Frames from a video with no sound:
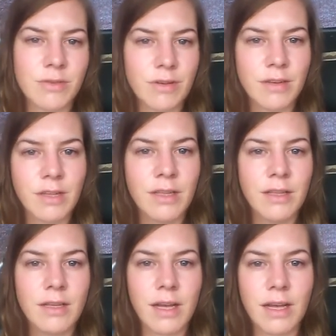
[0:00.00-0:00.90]
or
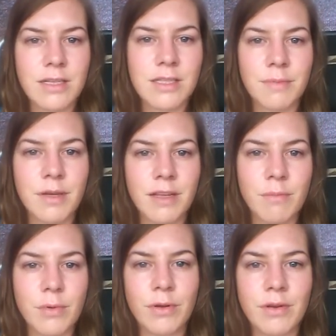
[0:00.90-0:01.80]
some kind
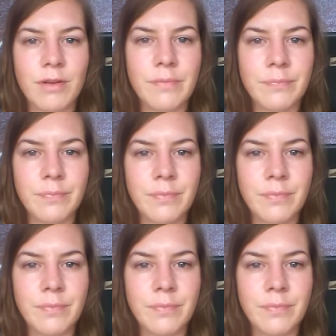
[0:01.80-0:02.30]
of more